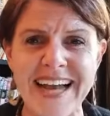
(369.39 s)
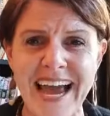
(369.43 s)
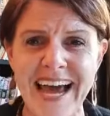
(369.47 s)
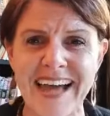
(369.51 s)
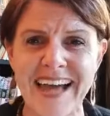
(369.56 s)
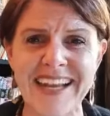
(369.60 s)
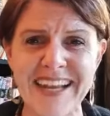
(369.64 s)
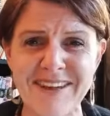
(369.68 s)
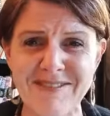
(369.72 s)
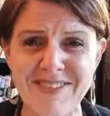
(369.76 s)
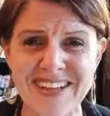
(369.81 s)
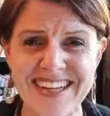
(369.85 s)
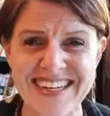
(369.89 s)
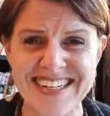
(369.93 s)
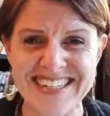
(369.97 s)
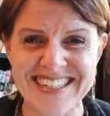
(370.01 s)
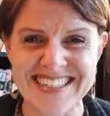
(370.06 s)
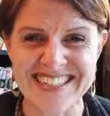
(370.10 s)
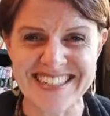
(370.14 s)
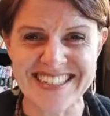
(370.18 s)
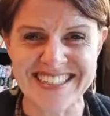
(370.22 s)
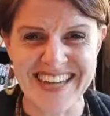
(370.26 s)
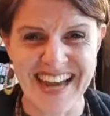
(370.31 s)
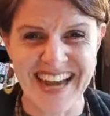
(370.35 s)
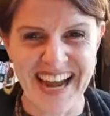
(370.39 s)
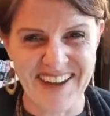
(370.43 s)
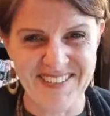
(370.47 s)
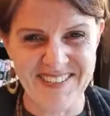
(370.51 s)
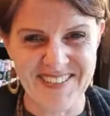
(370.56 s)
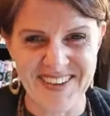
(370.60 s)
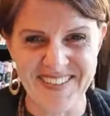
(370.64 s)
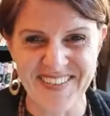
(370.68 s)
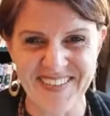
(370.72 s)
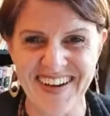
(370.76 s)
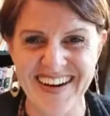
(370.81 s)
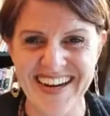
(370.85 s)
How lovely it is to have
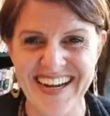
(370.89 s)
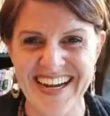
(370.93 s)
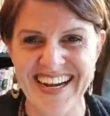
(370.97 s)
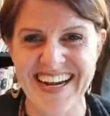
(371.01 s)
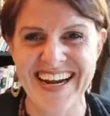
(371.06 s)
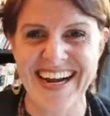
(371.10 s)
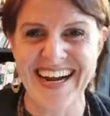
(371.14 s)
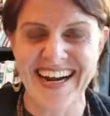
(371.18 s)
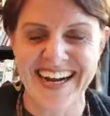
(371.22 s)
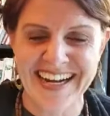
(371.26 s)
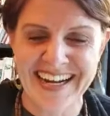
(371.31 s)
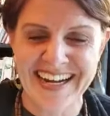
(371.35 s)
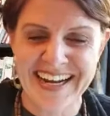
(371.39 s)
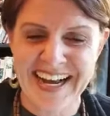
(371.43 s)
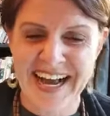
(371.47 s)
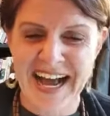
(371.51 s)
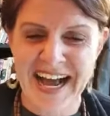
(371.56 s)
you on here.